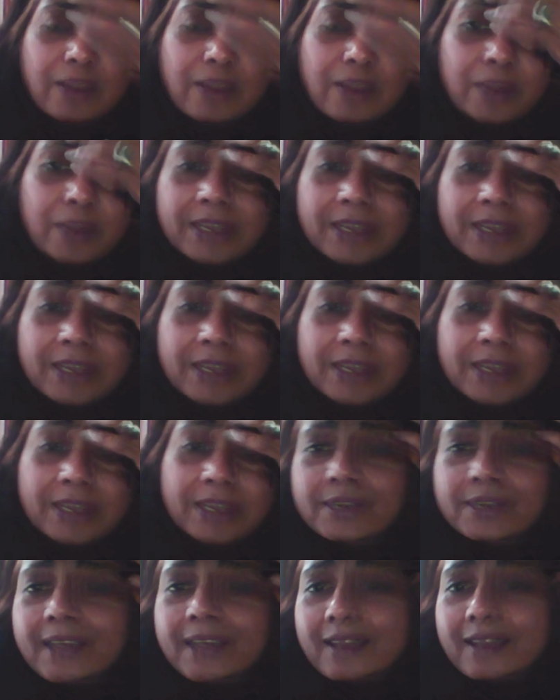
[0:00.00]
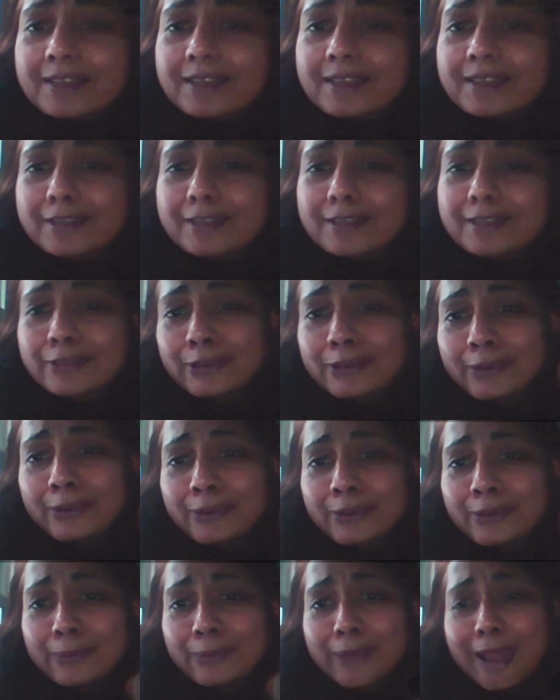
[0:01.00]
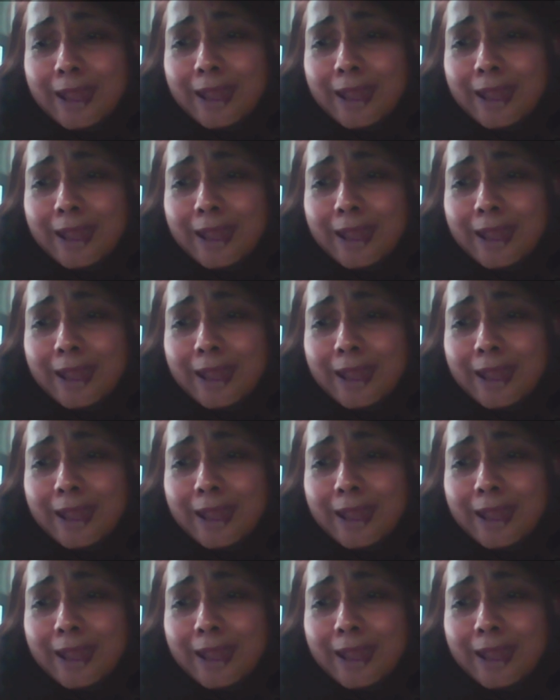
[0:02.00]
radiation does, you know,